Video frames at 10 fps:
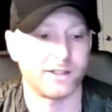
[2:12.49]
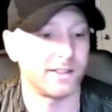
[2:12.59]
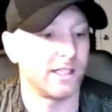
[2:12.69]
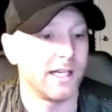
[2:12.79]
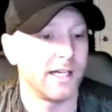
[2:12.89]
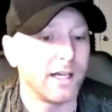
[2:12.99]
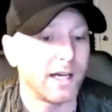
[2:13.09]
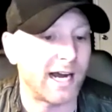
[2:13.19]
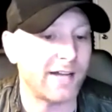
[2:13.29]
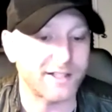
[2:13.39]
And
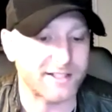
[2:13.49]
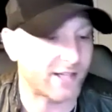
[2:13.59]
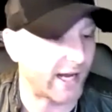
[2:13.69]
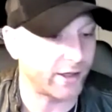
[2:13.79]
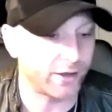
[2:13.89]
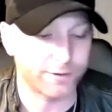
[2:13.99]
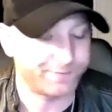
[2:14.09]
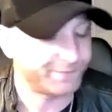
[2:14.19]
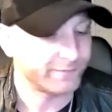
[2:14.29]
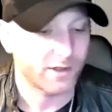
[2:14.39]
I had this title
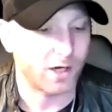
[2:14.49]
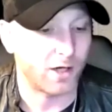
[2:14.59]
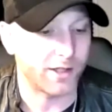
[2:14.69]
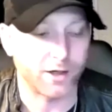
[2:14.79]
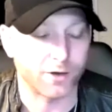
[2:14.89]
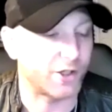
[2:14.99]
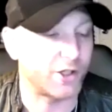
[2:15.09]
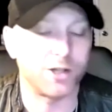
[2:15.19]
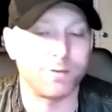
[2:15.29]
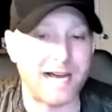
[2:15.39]
called, The
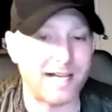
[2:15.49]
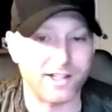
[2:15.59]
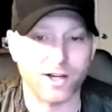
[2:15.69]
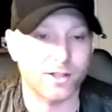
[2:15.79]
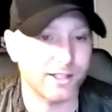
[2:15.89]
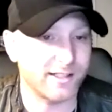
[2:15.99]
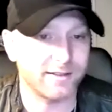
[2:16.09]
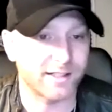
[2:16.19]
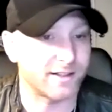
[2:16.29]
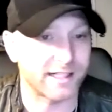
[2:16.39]
Good, the Bad, and the Ugly,
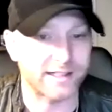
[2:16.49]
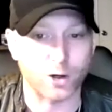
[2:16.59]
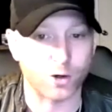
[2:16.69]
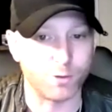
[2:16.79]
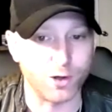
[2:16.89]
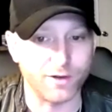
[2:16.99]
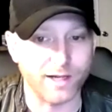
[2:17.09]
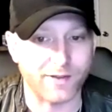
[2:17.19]
like the old movie.